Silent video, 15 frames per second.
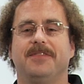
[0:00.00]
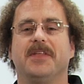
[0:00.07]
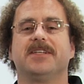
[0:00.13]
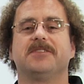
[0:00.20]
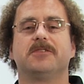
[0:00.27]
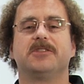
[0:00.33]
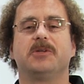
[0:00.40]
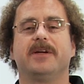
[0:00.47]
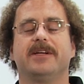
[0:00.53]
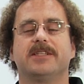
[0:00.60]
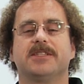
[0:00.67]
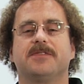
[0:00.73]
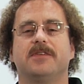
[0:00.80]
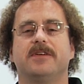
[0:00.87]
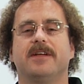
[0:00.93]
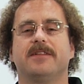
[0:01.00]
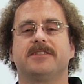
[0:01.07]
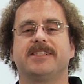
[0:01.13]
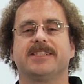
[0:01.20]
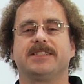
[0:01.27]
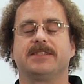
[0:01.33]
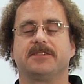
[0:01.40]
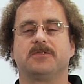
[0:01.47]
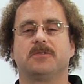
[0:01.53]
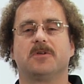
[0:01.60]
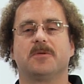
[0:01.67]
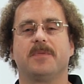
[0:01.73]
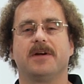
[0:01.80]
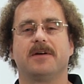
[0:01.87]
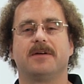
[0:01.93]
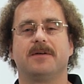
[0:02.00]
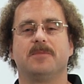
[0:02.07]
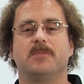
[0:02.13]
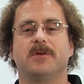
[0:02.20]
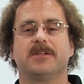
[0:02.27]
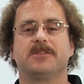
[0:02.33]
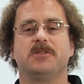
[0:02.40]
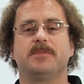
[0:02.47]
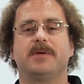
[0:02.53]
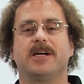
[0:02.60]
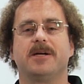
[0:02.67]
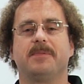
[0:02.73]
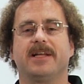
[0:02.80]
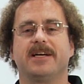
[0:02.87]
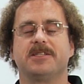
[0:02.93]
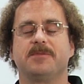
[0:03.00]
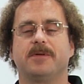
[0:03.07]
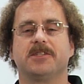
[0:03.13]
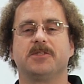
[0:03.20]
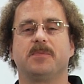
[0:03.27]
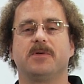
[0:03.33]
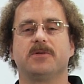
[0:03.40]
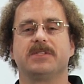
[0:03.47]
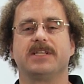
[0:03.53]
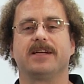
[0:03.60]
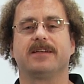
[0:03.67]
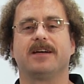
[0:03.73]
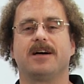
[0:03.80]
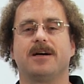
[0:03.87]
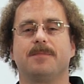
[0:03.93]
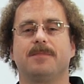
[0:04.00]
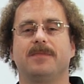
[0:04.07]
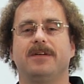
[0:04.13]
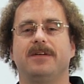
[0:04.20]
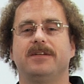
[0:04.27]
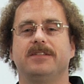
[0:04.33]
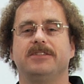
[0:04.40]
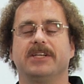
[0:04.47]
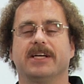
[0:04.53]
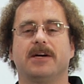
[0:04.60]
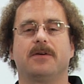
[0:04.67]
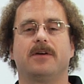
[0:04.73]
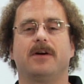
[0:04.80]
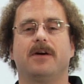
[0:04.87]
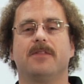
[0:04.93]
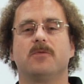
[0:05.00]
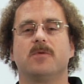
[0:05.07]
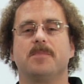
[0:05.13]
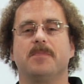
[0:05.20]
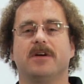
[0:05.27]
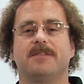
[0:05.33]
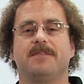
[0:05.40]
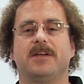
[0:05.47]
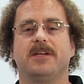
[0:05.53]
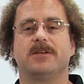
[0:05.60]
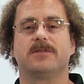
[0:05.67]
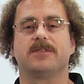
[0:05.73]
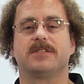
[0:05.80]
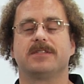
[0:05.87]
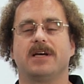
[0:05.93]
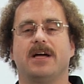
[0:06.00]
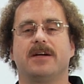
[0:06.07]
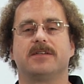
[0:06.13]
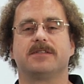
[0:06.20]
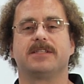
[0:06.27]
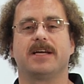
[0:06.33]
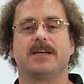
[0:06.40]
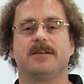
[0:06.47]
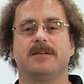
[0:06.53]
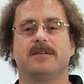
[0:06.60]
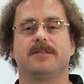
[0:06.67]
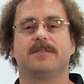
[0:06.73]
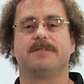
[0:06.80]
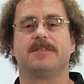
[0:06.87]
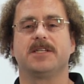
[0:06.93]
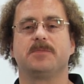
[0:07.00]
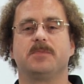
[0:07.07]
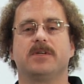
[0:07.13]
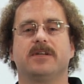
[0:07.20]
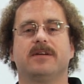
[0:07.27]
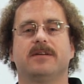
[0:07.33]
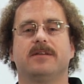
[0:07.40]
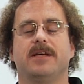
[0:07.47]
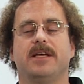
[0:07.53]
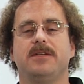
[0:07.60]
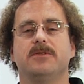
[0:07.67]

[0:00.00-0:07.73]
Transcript: Thanks for joining us for another successful repair brought to you by AppliancePartsPros.com. Check out our other repair videos on our site, Facebook, and